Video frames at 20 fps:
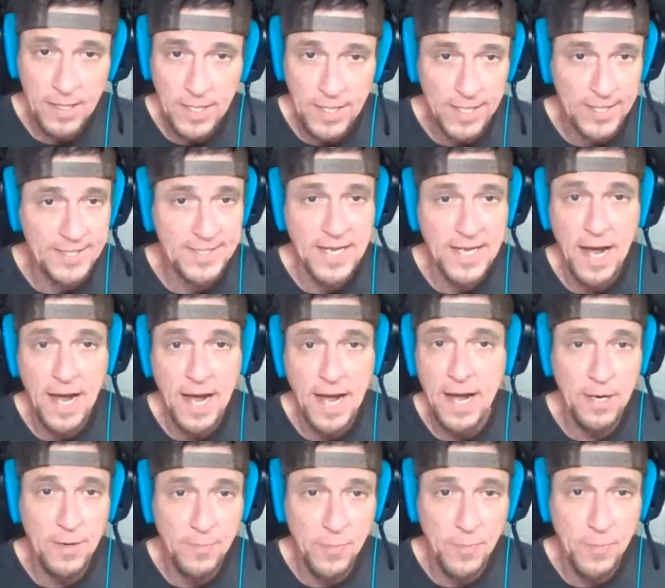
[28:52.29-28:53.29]
It's not
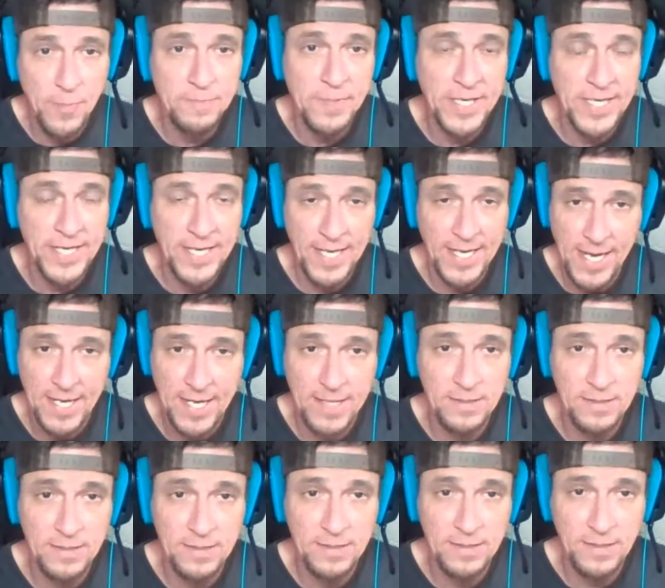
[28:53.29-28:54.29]
airborne, but it
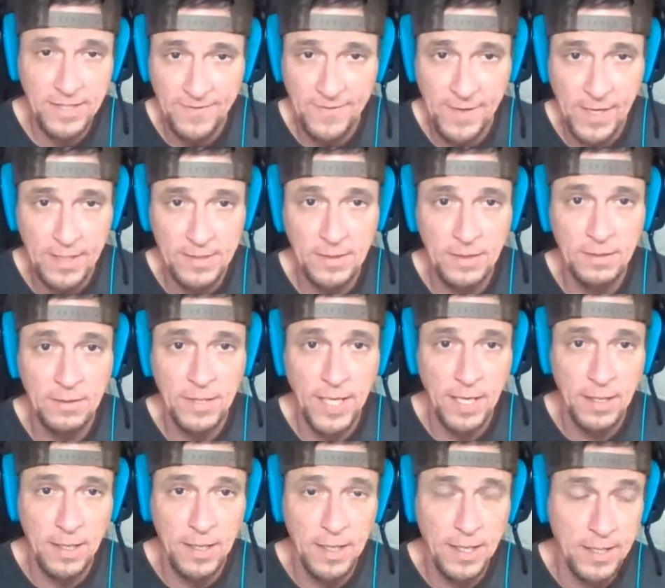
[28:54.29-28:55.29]
can live on
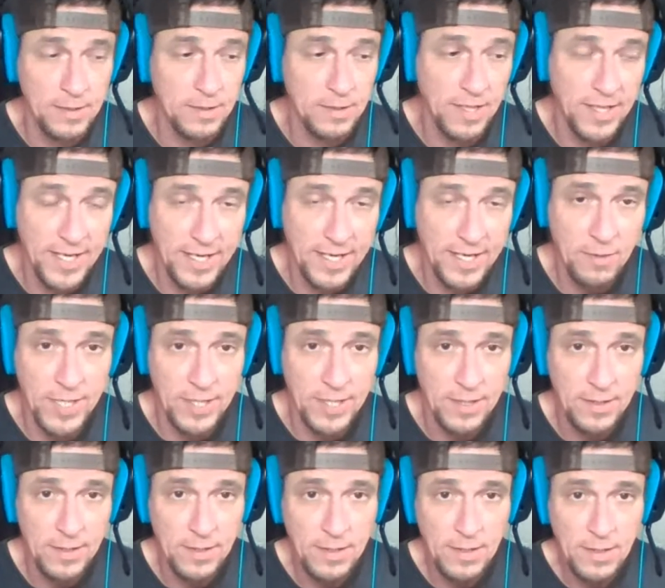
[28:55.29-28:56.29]
in liquid.